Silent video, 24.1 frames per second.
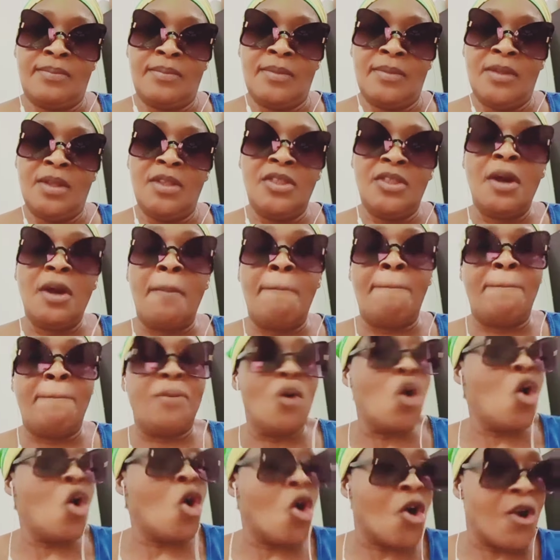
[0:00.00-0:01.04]
The
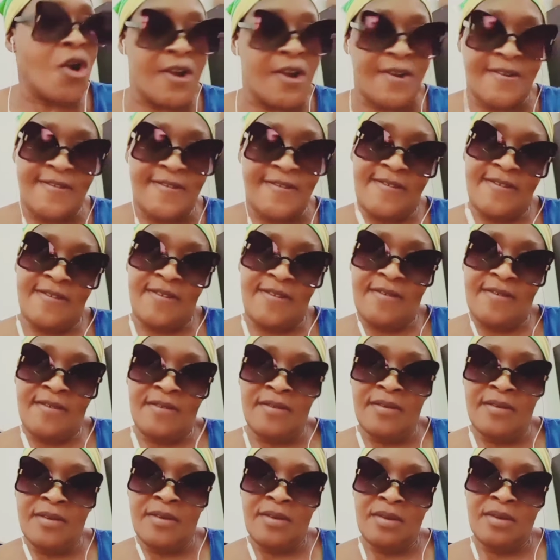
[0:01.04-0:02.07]
board
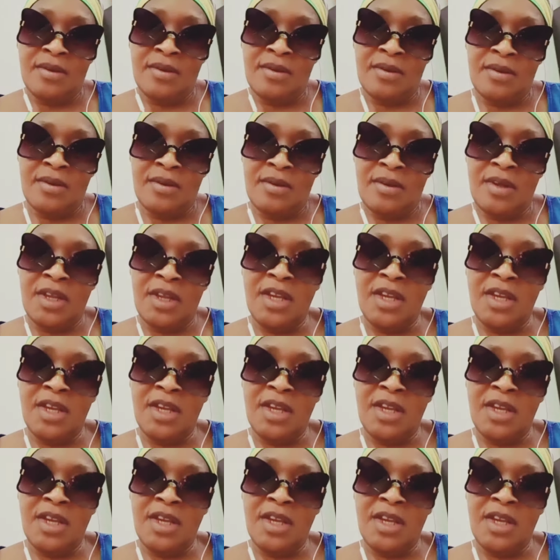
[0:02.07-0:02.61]
in a